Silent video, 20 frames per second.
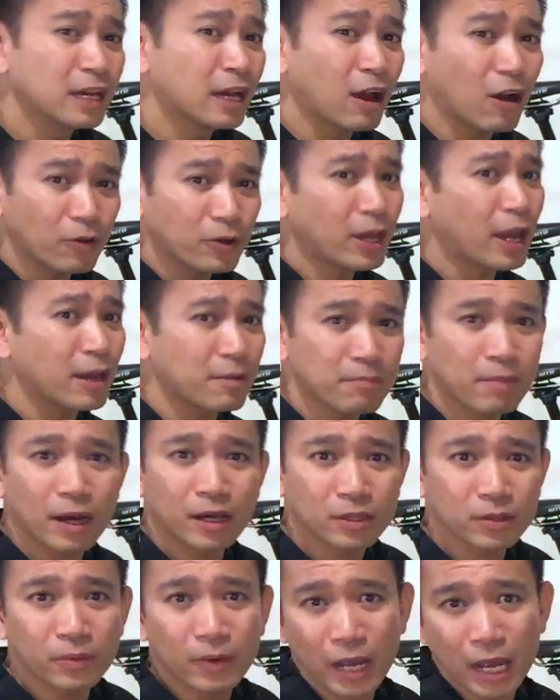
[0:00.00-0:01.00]
Oh yeah, and
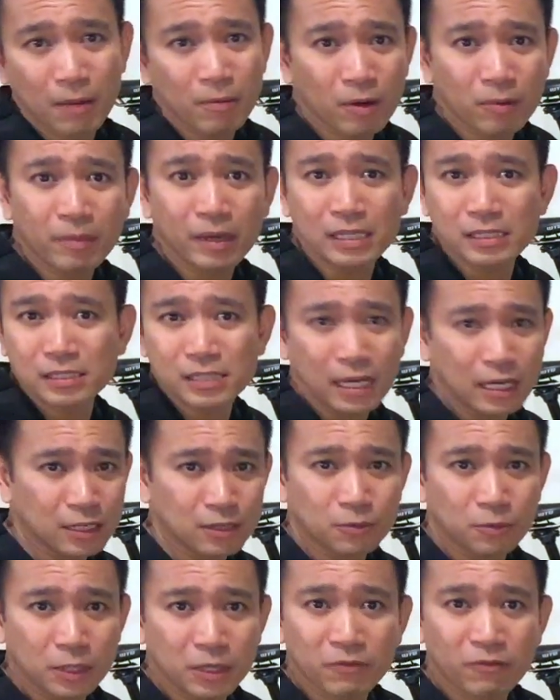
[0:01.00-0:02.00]
by the way, I'm on my
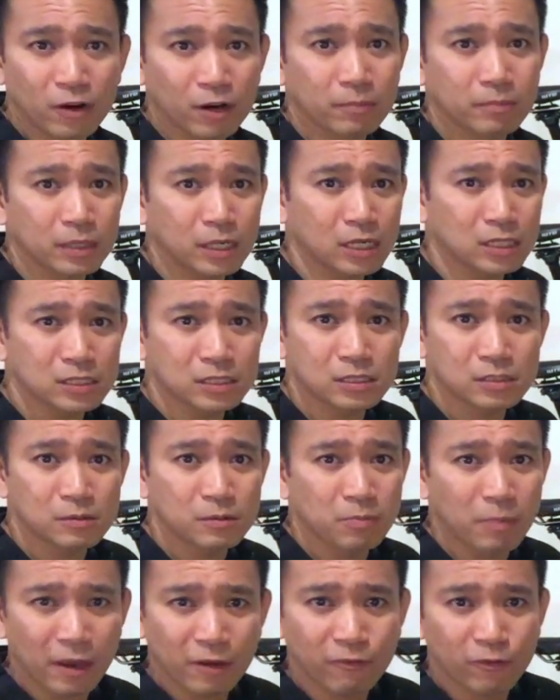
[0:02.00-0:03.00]
second reverb because
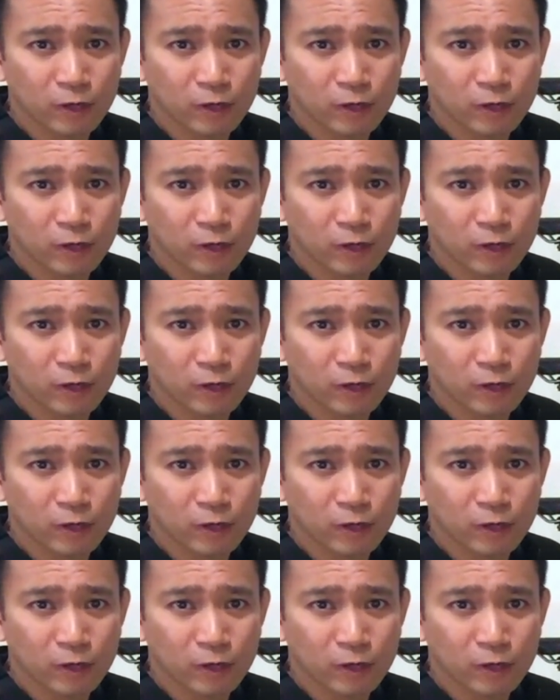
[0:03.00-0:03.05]
my